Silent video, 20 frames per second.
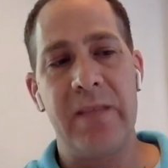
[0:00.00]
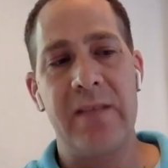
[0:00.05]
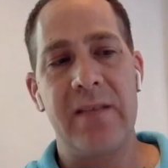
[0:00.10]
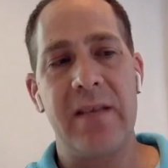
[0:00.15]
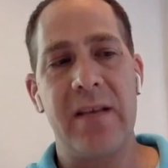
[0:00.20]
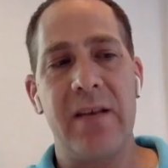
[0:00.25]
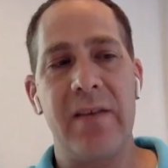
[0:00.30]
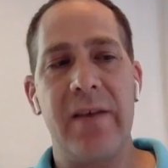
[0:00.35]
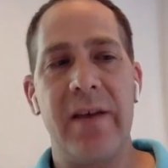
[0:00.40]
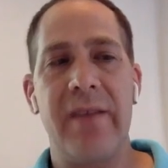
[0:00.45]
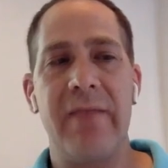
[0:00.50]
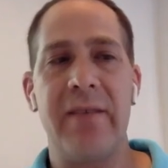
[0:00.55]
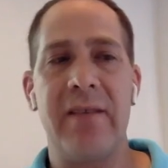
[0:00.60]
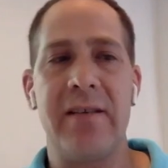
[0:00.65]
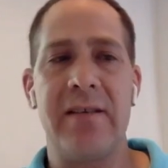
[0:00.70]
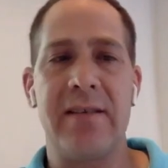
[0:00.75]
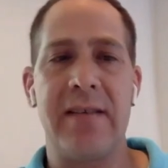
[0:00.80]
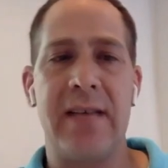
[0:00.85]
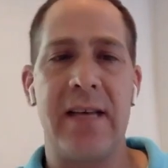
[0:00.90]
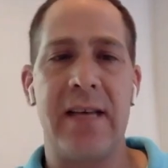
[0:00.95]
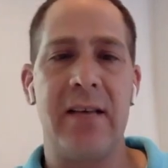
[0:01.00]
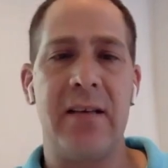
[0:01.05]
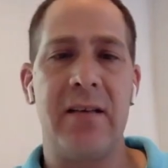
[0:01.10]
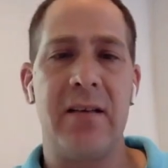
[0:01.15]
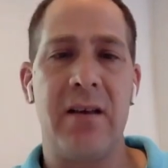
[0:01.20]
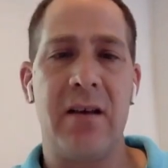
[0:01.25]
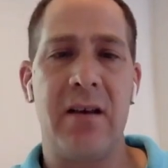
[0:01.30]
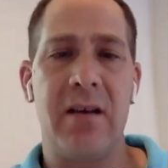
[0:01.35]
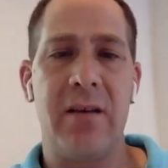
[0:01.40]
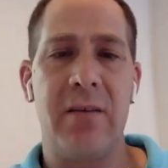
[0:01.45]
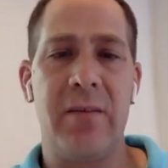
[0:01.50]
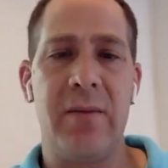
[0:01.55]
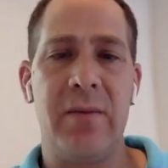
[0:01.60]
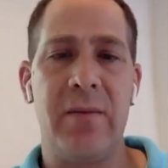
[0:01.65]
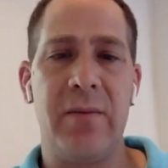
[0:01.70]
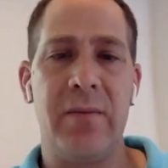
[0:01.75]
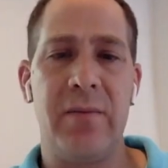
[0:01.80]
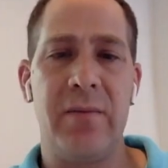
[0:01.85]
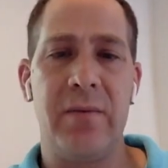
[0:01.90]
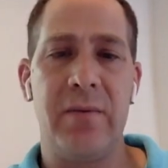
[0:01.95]
instead of having a static
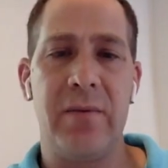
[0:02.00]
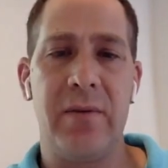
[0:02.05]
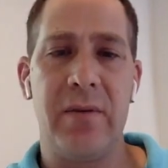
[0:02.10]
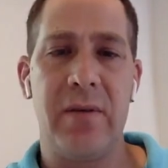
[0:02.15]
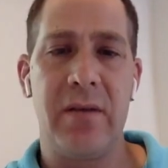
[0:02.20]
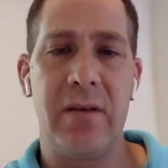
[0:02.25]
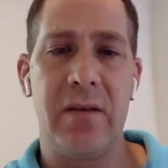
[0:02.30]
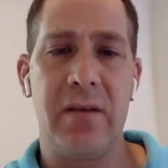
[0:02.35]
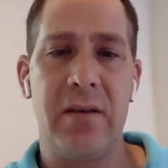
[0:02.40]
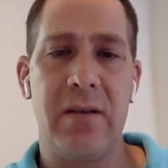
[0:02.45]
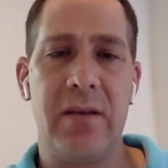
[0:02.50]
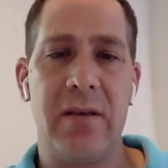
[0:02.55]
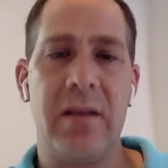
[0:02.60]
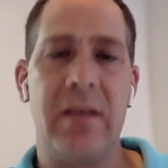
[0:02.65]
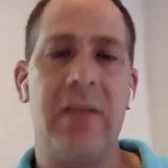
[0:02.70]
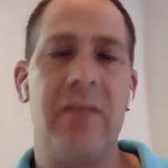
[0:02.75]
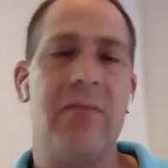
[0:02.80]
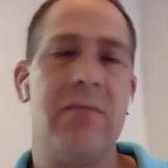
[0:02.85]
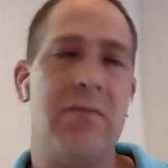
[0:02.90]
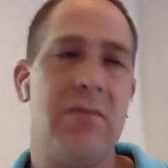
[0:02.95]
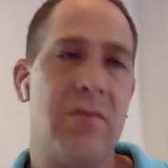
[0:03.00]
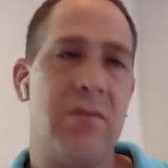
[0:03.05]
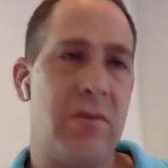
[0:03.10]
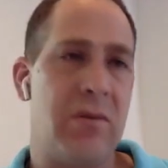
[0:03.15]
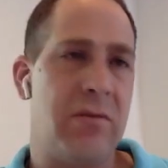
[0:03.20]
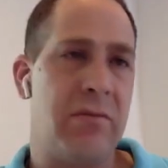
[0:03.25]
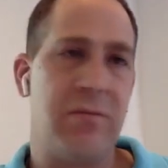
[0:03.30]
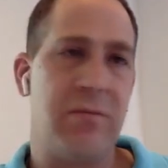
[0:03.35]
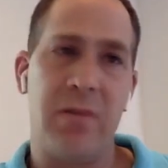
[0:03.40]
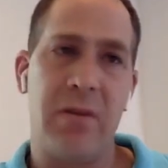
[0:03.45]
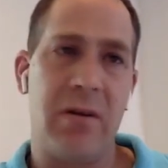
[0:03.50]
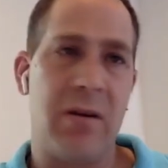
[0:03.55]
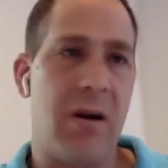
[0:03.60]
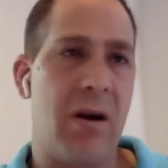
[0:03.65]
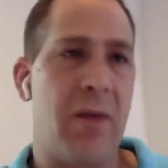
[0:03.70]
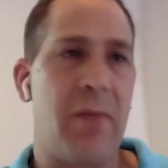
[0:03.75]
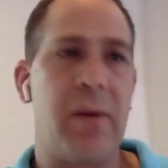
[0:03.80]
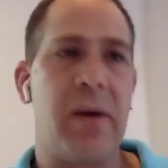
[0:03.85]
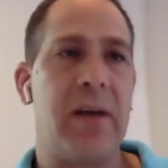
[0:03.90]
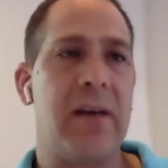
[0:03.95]
document that or an
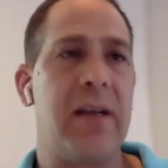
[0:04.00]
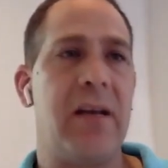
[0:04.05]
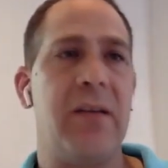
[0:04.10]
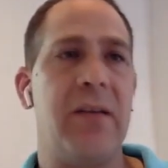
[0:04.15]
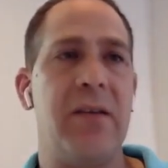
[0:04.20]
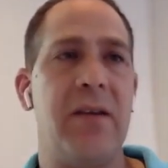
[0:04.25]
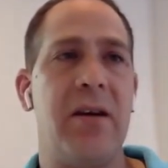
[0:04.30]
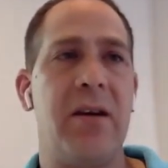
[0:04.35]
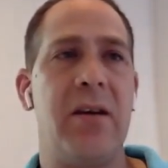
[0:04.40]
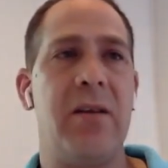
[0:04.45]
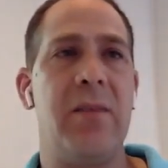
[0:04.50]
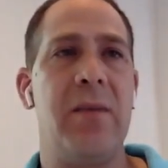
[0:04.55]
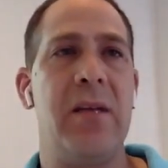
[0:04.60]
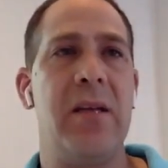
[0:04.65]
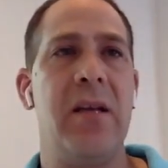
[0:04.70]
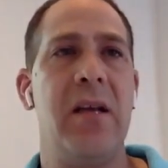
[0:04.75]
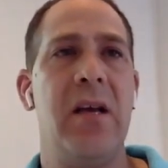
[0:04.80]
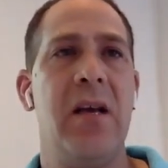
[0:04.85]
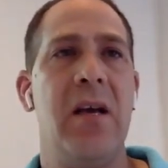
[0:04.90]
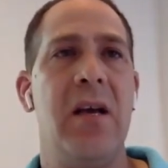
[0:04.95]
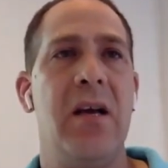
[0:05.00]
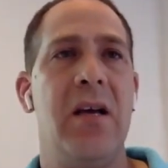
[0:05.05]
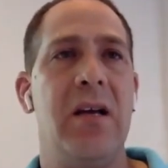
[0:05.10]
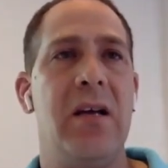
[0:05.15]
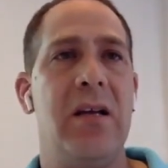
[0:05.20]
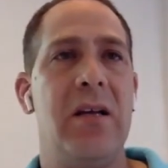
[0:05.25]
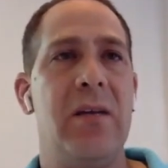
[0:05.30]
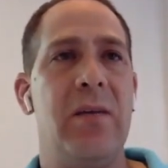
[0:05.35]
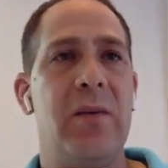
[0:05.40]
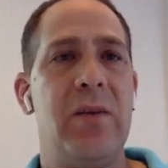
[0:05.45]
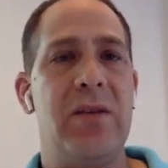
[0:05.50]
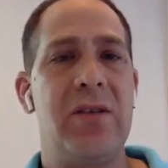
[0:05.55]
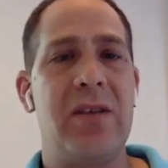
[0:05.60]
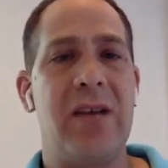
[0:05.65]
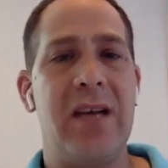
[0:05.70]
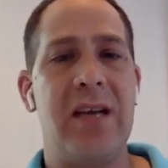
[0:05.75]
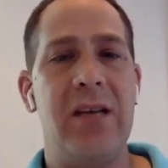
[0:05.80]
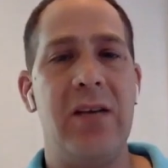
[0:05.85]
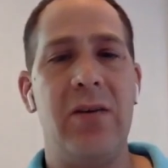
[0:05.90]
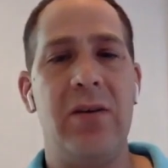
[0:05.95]
R Markdown document, with
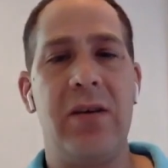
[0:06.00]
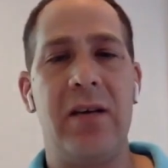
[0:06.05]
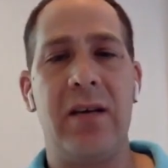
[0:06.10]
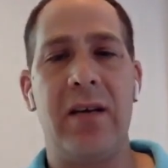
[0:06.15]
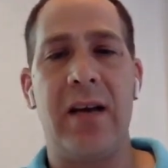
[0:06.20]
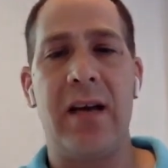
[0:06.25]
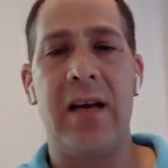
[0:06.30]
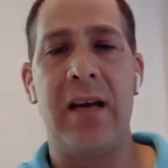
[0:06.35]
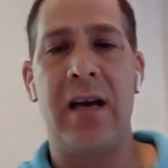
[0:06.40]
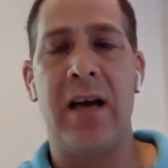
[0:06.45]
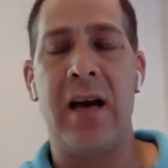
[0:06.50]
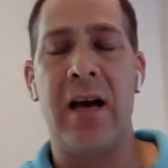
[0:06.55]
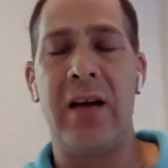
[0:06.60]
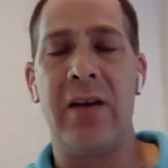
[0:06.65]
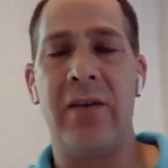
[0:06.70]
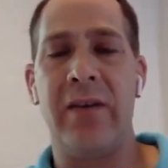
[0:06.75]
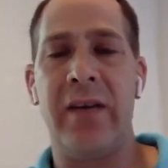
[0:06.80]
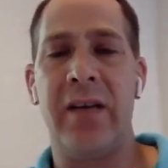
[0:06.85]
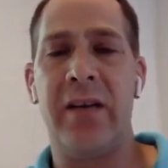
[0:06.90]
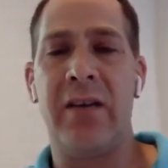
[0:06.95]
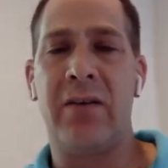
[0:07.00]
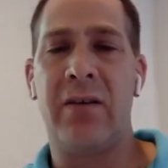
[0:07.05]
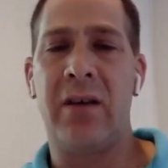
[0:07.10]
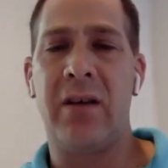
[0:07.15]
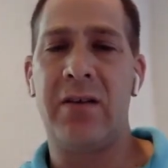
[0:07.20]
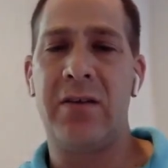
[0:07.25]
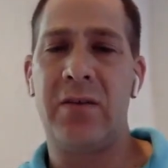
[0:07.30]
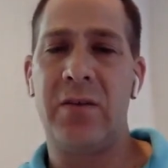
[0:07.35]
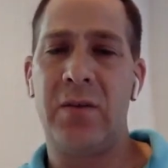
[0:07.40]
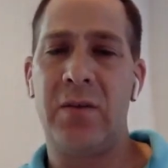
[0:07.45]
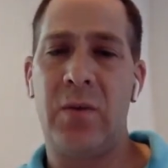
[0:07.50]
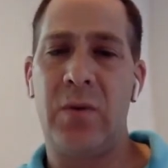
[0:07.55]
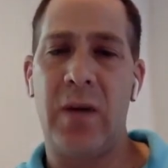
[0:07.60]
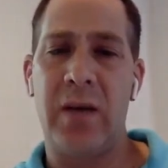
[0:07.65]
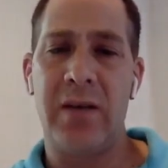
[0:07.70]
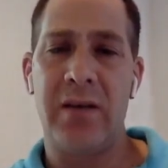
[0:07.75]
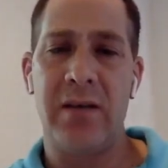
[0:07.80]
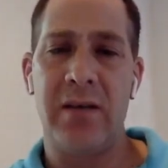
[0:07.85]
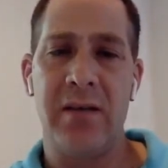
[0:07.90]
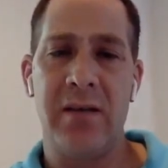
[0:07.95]
Shiny you can kind of iterate across
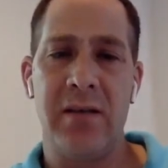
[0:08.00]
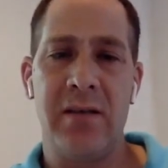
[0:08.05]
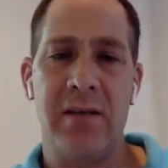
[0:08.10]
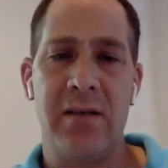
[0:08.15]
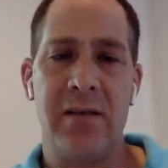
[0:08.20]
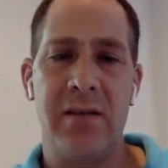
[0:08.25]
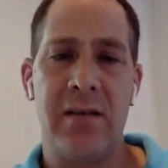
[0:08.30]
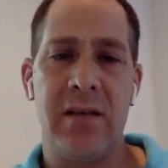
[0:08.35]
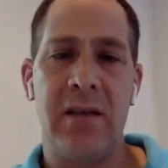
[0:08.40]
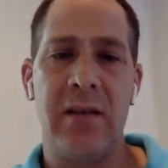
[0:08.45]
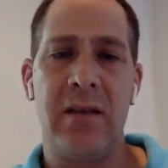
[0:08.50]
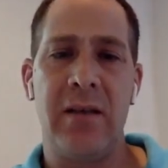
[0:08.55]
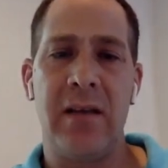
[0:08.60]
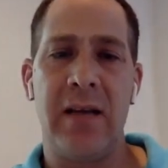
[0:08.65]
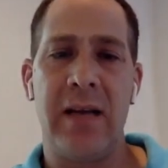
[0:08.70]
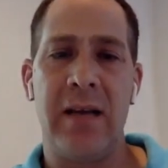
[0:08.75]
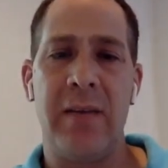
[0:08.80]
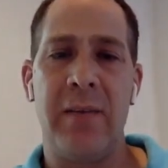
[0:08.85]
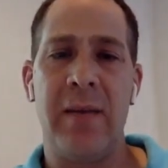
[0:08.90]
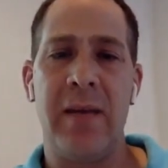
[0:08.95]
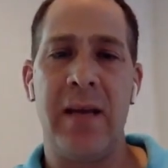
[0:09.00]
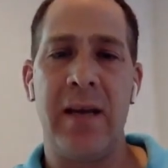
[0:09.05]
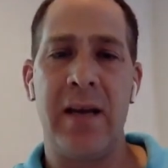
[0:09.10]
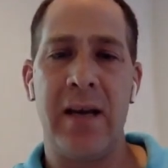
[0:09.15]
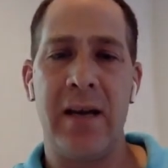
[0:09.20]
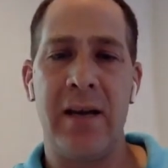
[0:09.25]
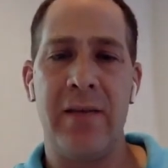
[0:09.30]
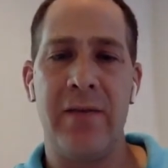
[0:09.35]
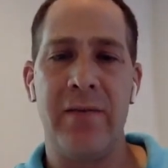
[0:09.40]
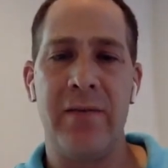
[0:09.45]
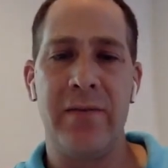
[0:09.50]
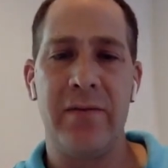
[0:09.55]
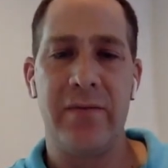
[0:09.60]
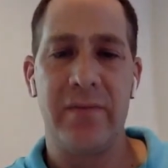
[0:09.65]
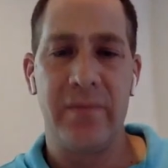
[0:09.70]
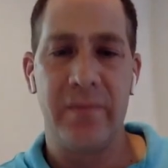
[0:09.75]
questions that a client may have,